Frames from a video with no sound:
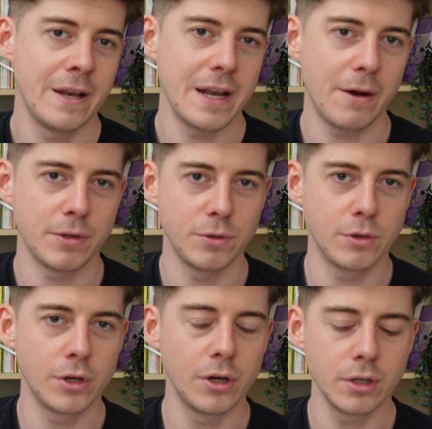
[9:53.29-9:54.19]
Now, you
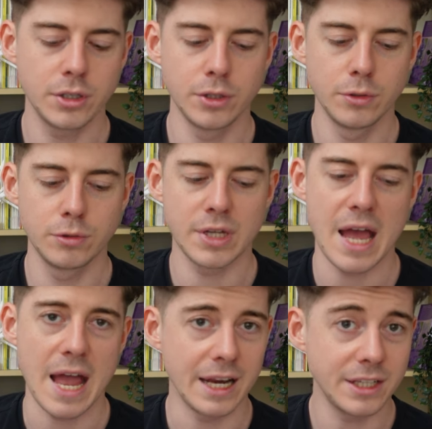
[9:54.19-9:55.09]
could use
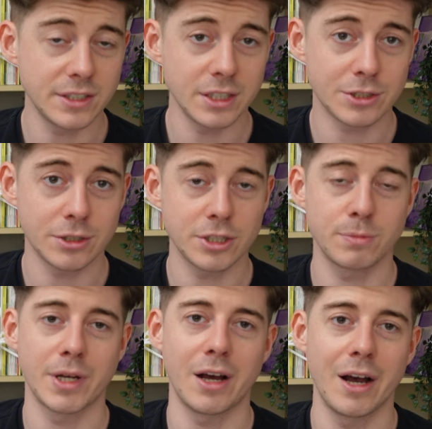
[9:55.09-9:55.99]
any
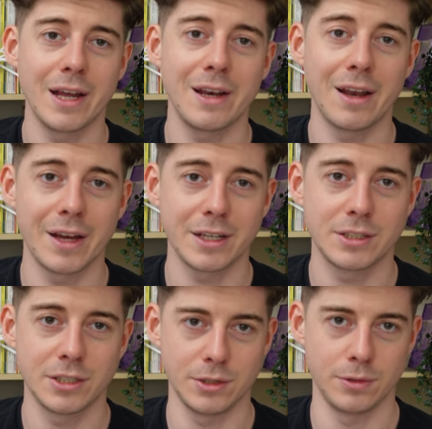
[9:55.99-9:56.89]
citrus, but I like
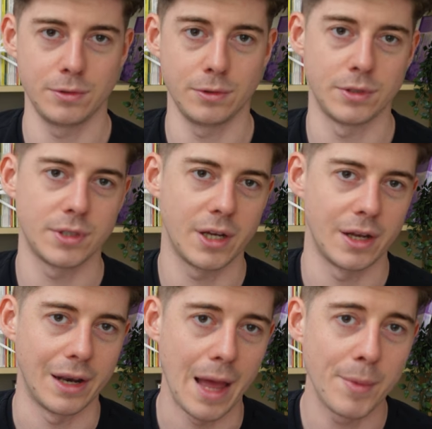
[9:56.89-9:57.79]
to use
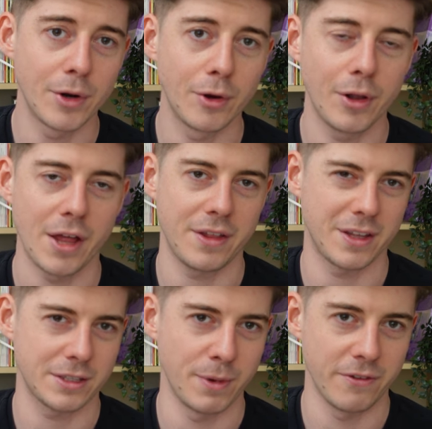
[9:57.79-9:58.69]
lemon oil. I think
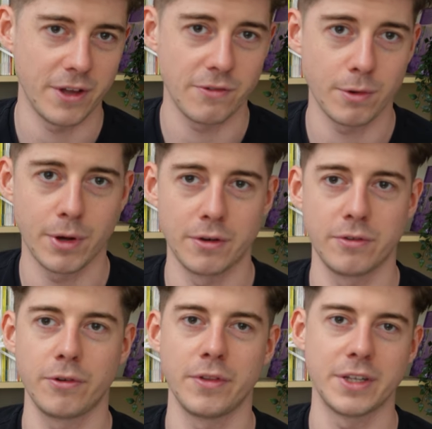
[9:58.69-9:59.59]
that's my favorite
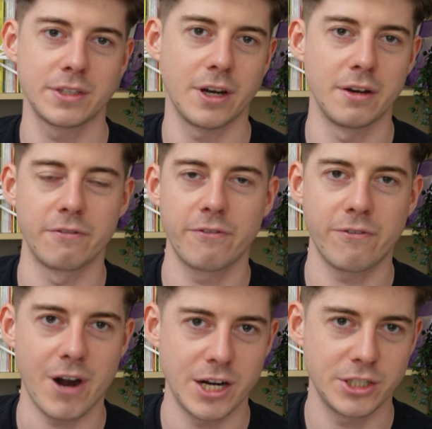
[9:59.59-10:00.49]
one for this kind of
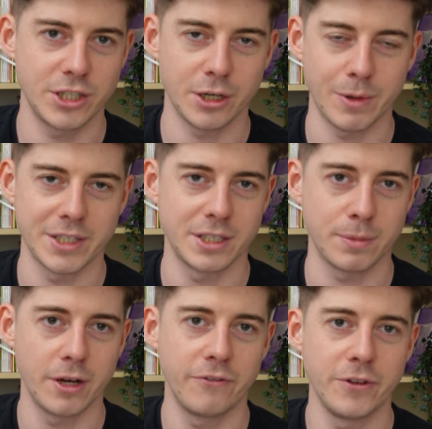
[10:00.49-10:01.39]
fresh
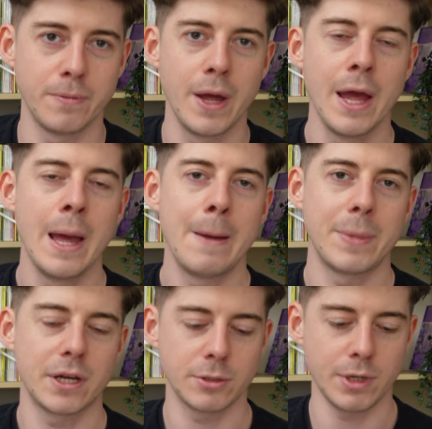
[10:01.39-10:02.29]
aquatic perfume, because